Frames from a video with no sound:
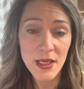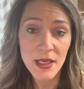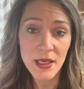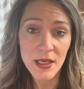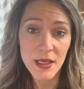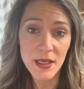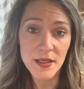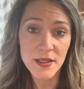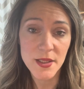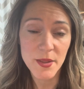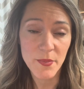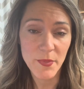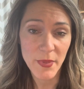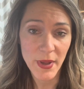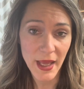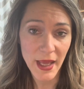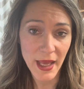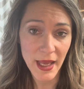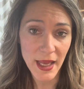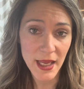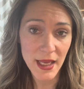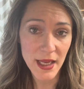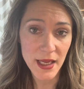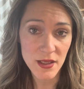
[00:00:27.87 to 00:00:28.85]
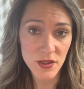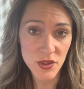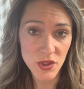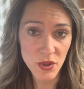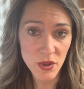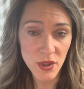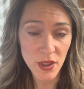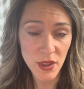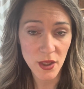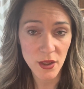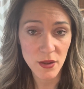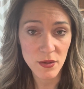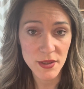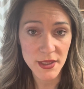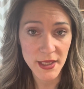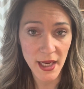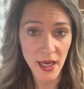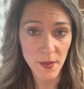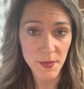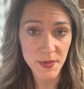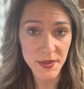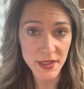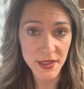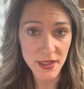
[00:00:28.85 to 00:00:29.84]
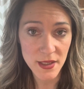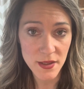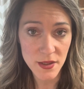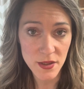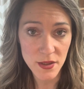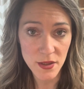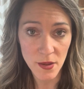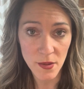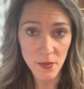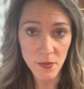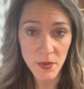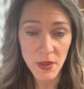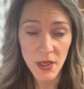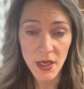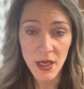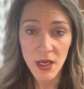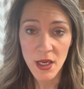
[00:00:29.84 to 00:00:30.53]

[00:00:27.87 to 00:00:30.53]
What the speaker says: It's a pay-as-you-go type system.